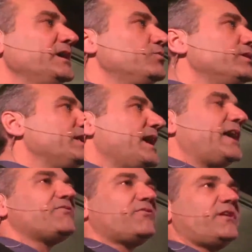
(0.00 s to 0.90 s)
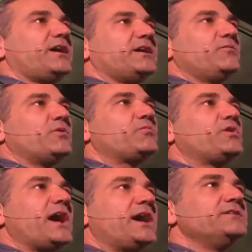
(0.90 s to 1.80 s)
Here with AFA,
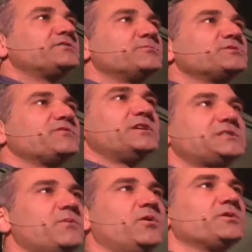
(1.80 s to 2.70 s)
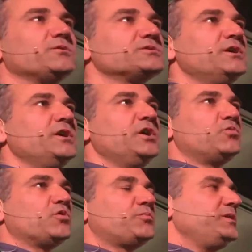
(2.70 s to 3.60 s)
what we had in terms of testimonials
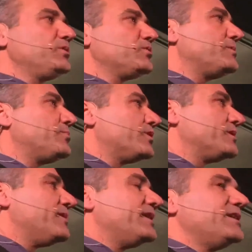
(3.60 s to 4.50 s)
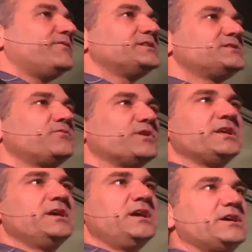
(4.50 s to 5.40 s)
were people reporting
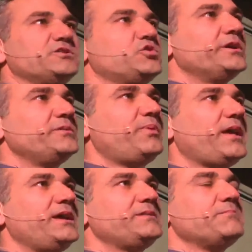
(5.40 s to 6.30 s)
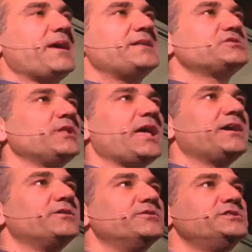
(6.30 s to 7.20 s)
benefits with joint pain,
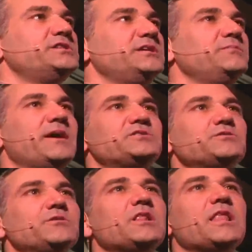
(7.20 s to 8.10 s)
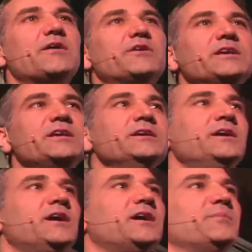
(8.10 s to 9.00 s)
mental energy, mental
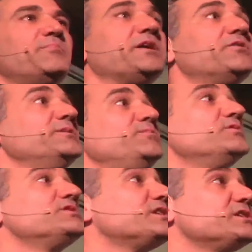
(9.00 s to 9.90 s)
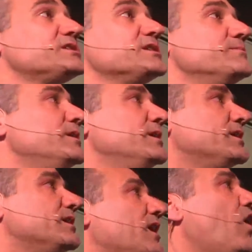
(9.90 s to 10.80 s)
clarity, better immune
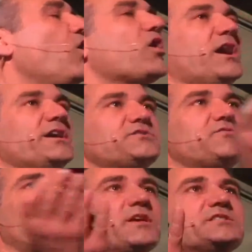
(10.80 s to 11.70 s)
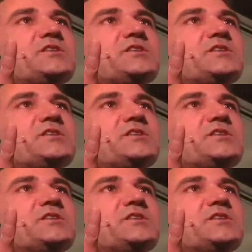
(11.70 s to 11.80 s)
system, all kinds of